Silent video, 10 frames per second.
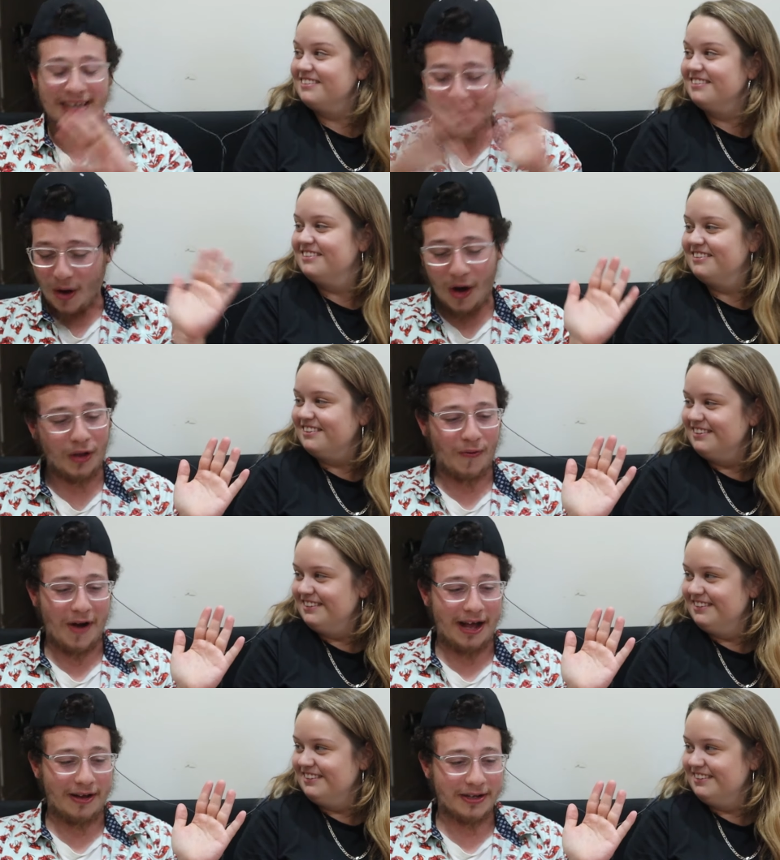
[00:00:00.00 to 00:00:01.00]
Speaker 1: skid all
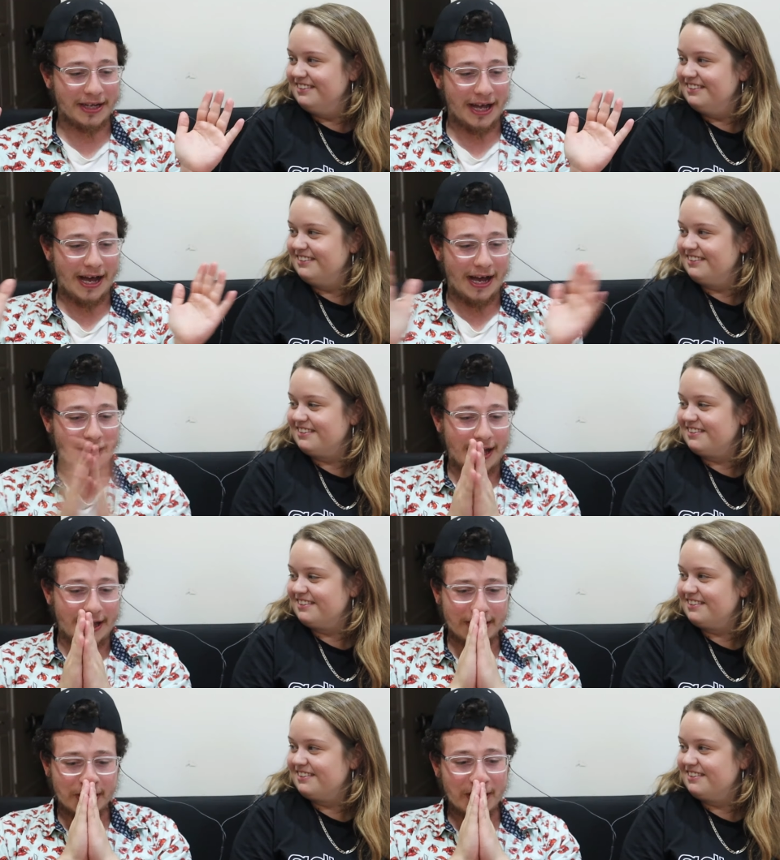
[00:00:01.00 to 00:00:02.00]
around.
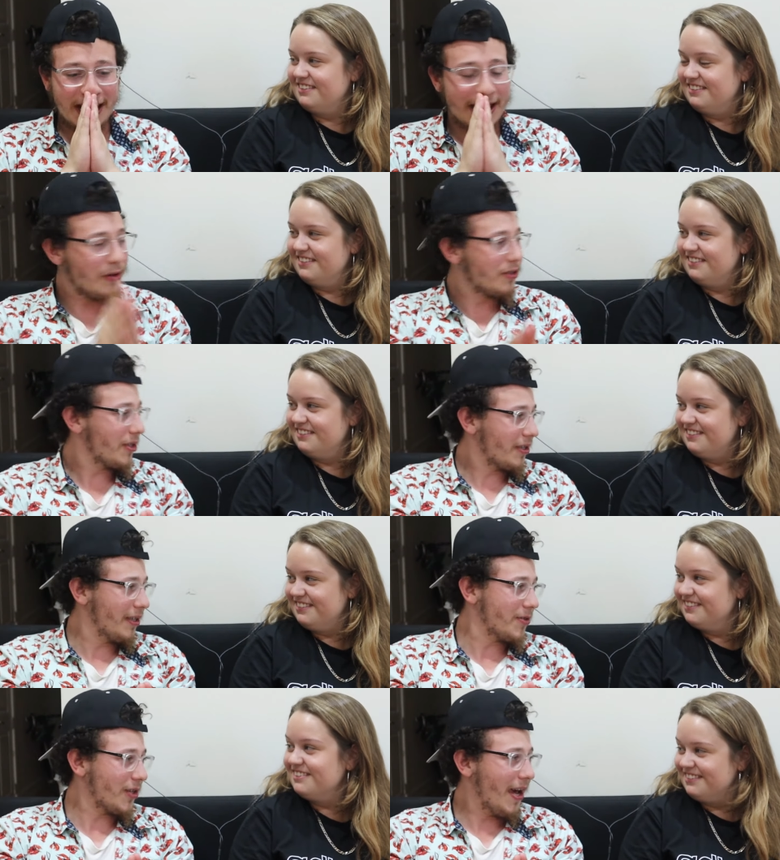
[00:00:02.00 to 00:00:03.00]
Uh, so yeah, those are the
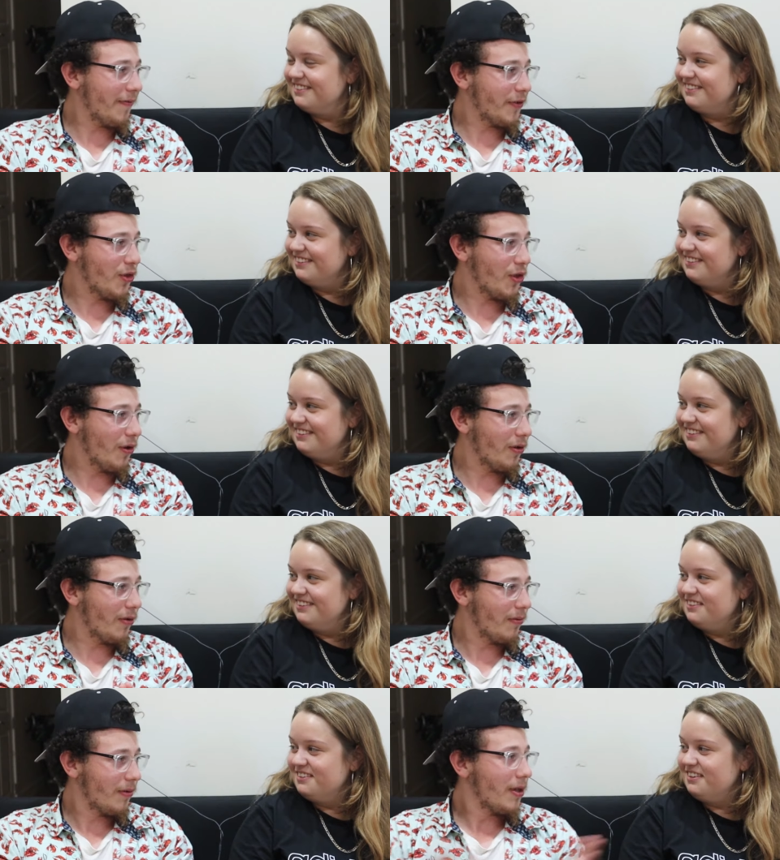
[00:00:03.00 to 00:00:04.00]
clips I have to show
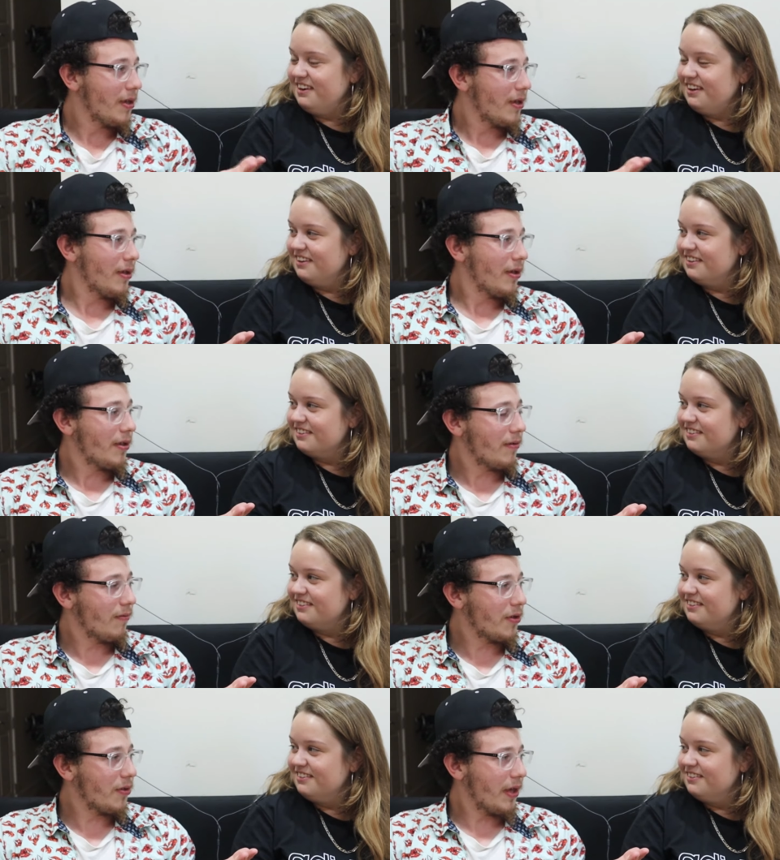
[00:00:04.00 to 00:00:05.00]
you. Yeah.
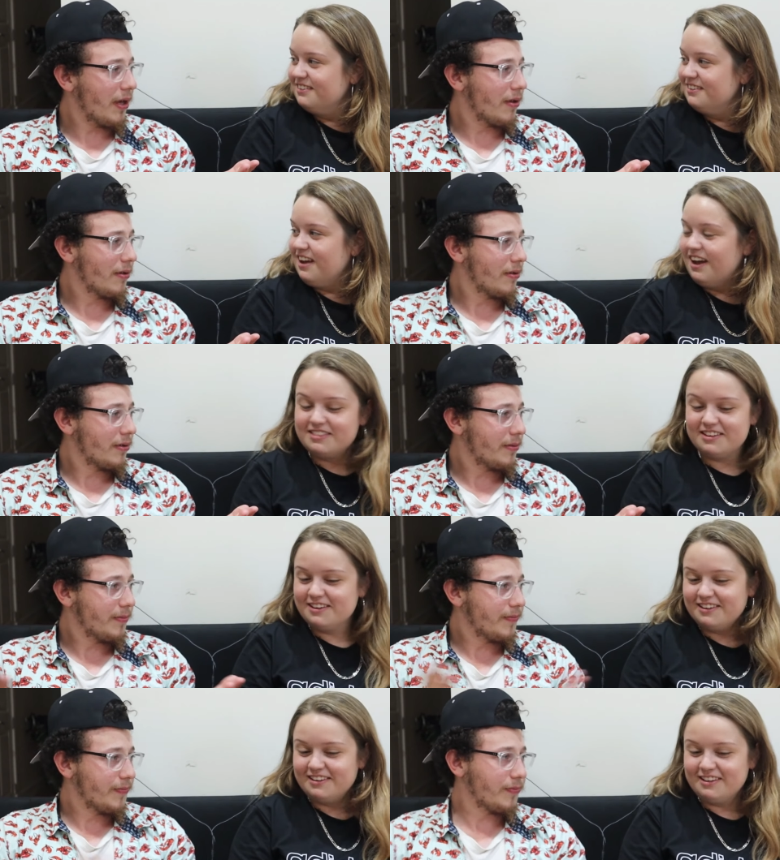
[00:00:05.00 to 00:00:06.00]
What do you think?
Speaker 2: I
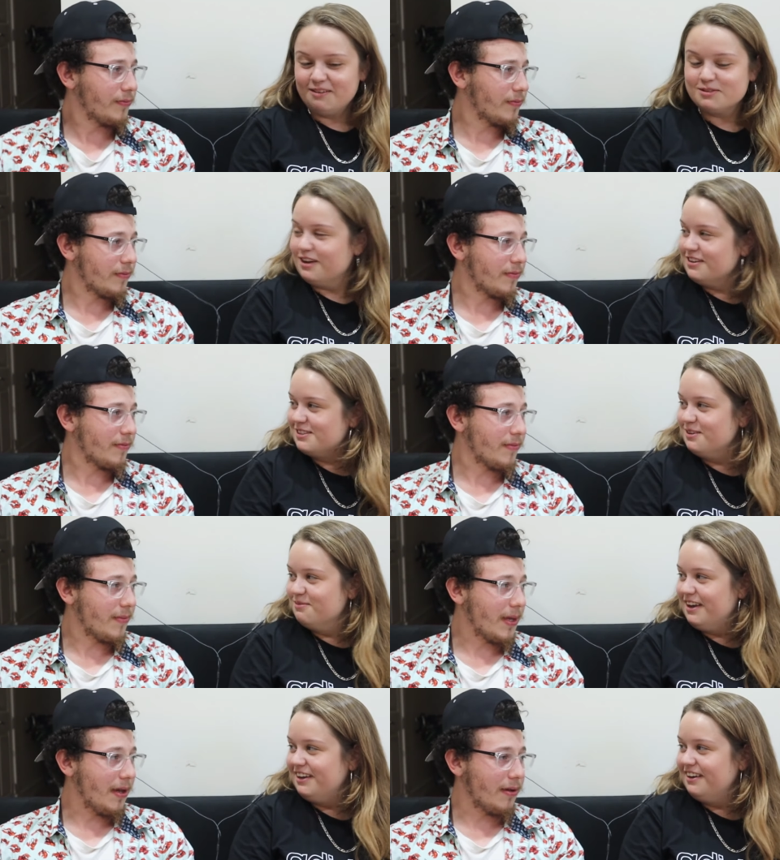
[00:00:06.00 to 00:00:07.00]
think that was
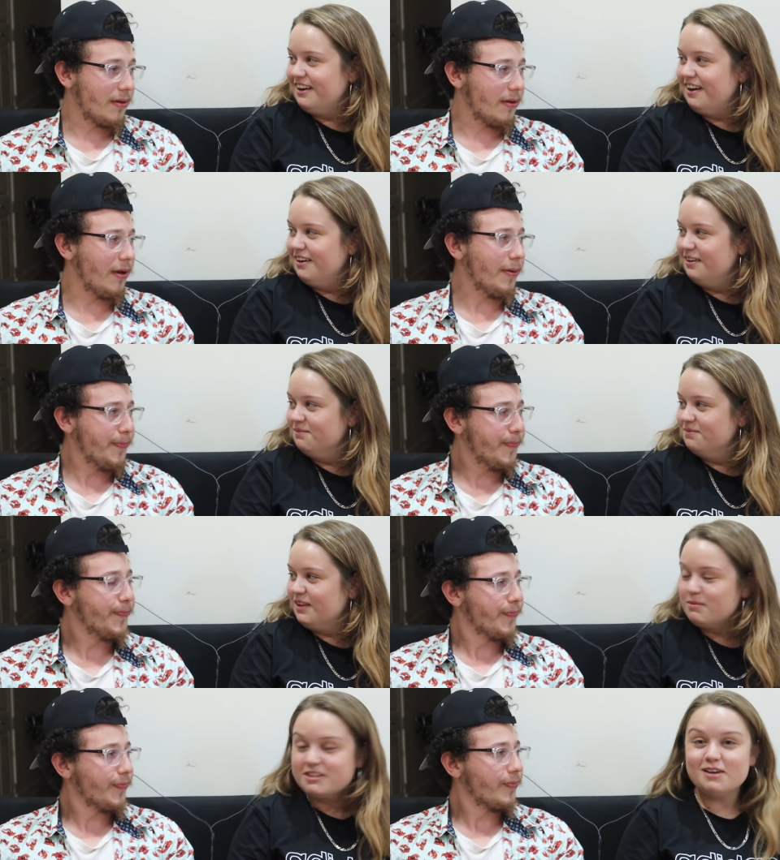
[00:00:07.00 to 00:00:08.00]
awesome, and um, yeah.
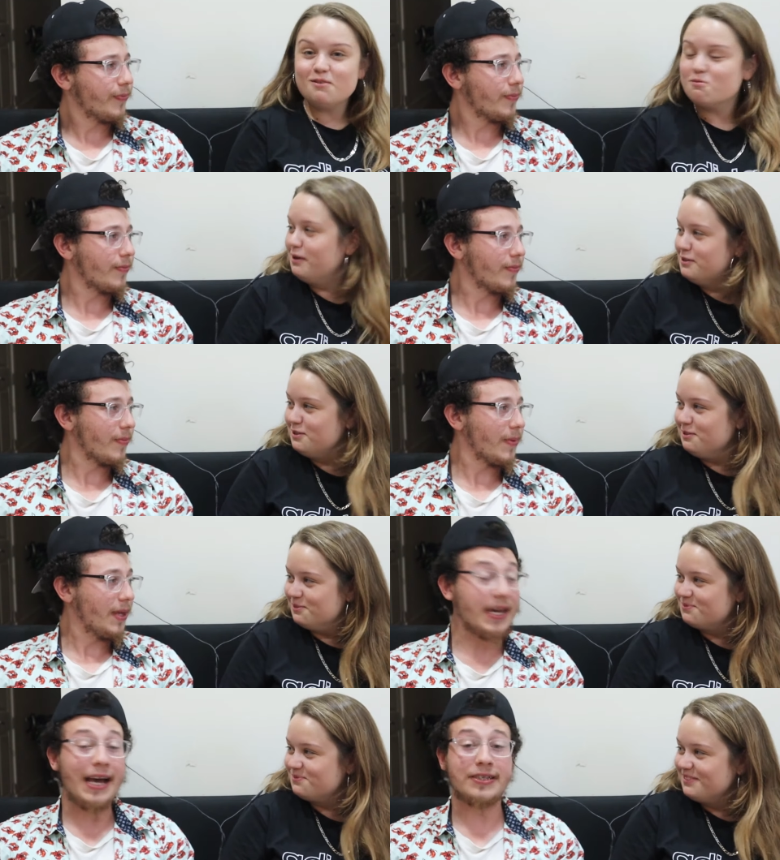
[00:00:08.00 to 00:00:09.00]
I'm excited for part two.
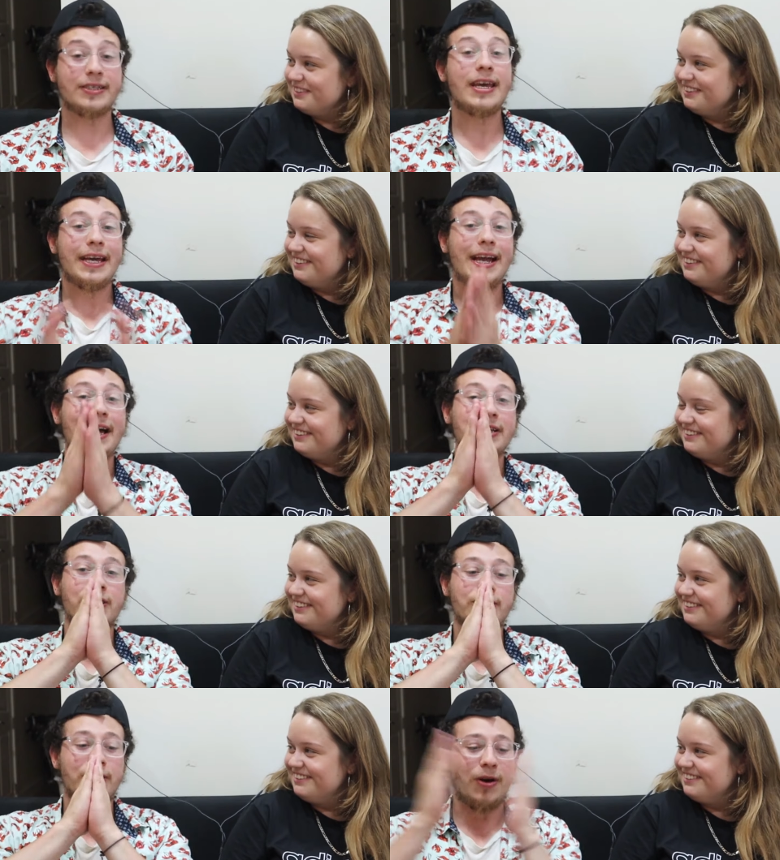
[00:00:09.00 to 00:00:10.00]
Speaker 1: Yes,
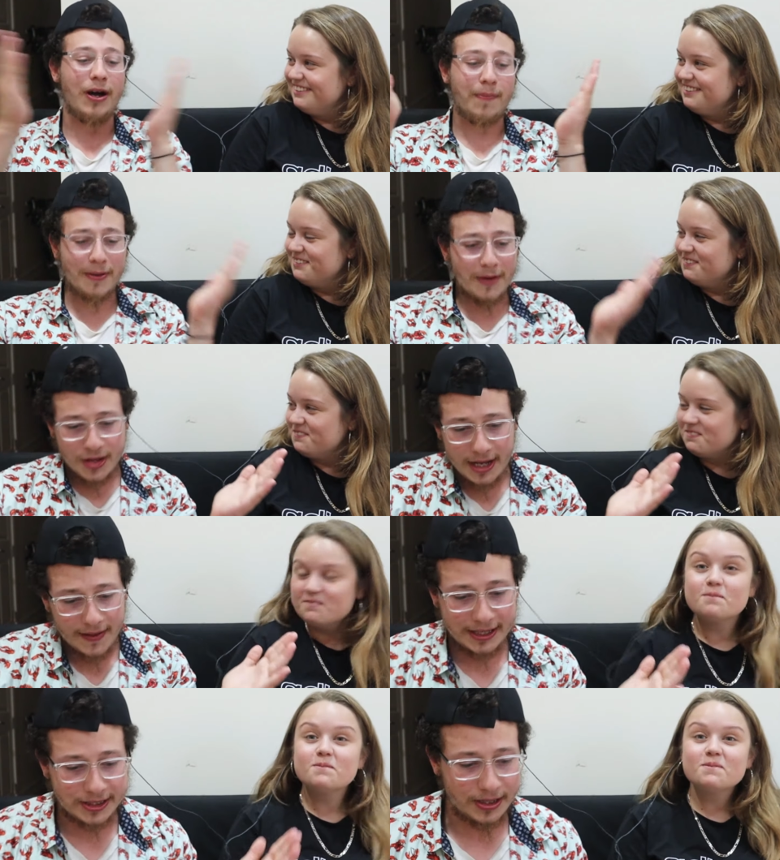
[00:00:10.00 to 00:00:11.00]
guys. So uh, pretty much yeah,
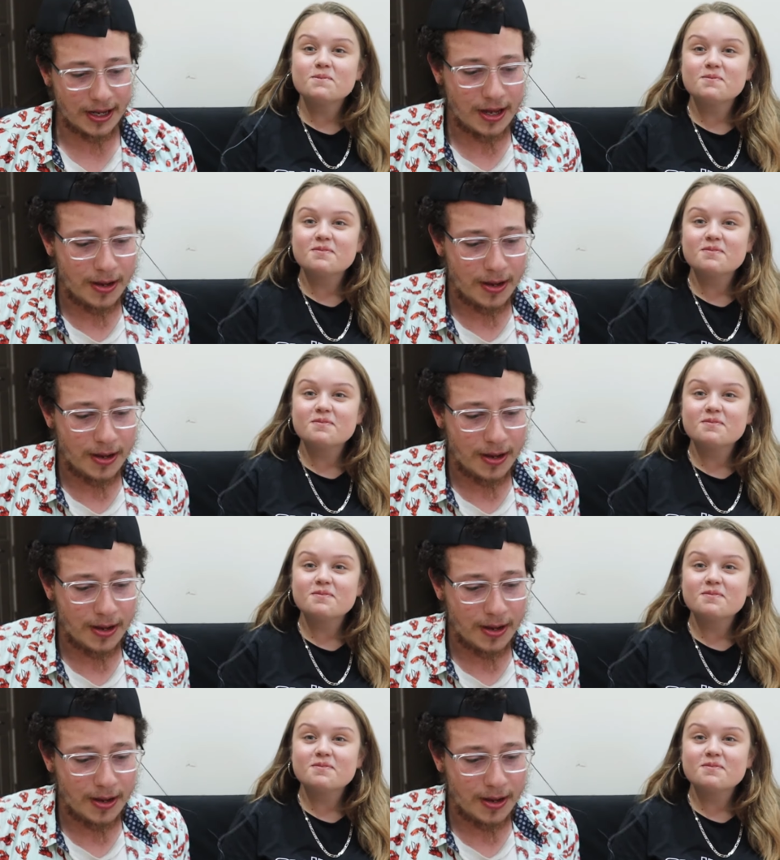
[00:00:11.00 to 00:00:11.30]
that's